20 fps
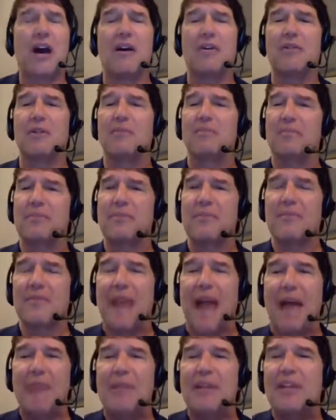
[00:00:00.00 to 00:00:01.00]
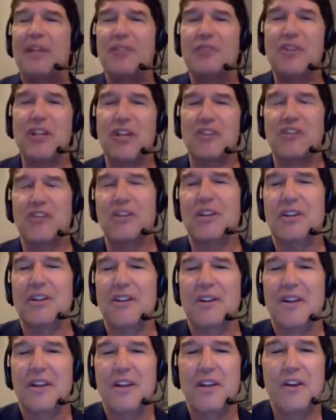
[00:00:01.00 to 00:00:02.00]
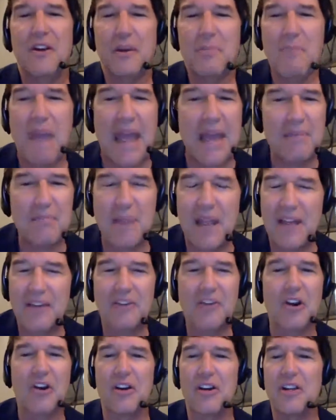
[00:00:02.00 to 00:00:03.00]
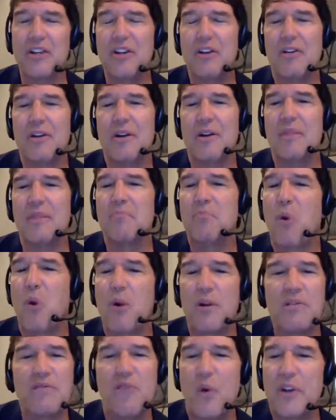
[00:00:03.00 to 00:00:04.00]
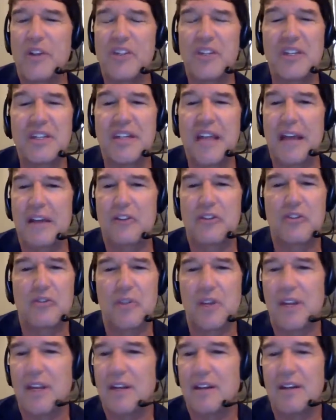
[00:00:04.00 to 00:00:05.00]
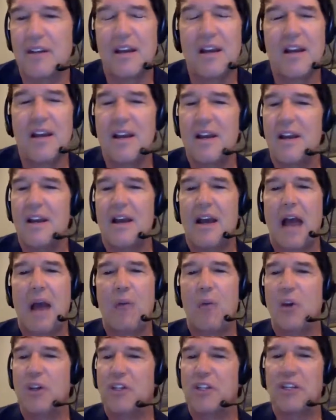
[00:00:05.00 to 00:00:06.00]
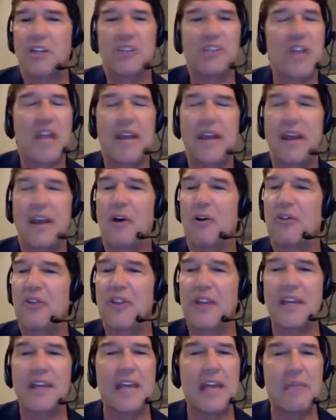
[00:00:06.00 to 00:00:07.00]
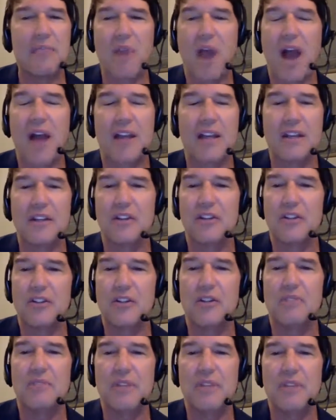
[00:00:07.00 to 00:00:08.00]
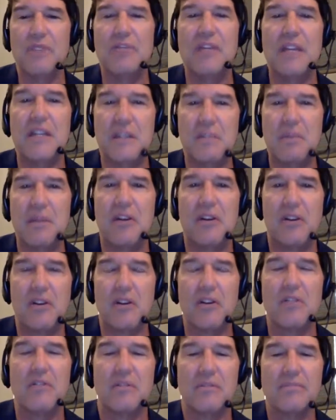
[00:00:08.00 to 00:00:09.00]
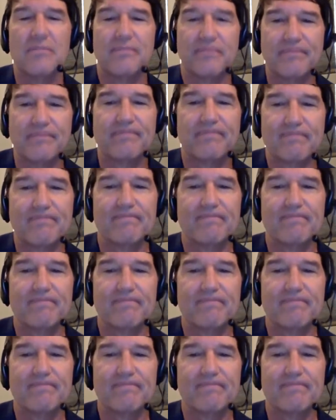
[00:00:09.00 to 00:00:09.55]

Lord, Kyle, uh, I mean, just, you just you're a madman, Kirk, and you're an important voice in dentistry. And I want you to stay healthy and keep rocking because you you need to be heard.